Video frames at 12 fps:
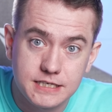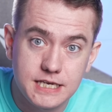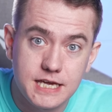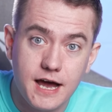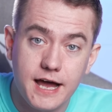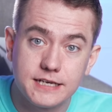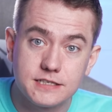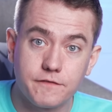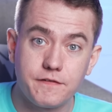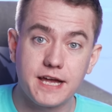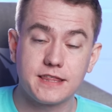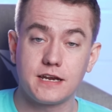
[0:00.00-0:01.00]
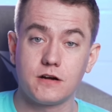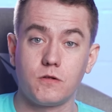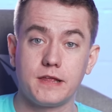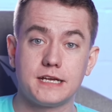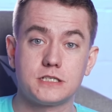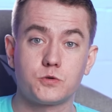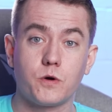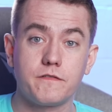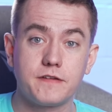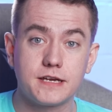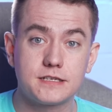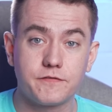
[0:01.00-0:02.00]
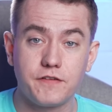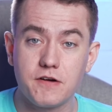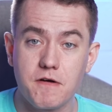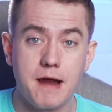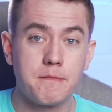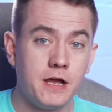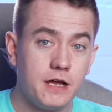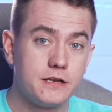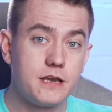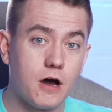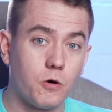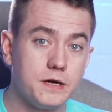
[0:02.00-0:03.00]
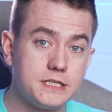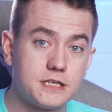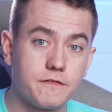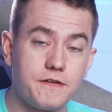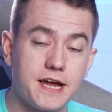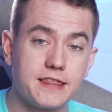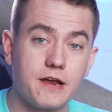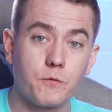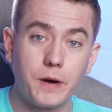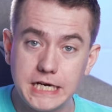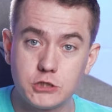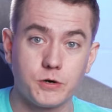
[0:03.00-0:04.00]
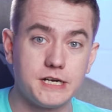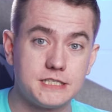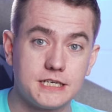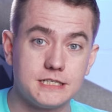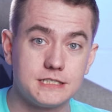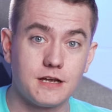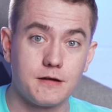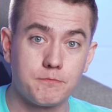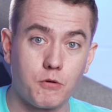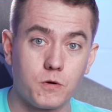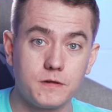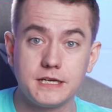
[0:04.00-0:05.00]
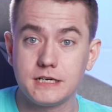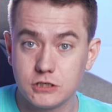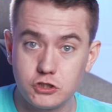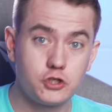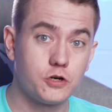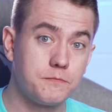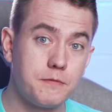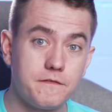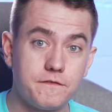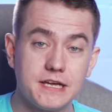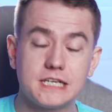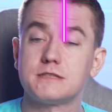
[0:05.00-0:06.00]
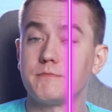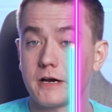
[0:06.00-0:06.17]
Ti is the fact that it only has 12 gigs of VRAM? No, it's the fact that ray tracing is done poorly and it should be fixed.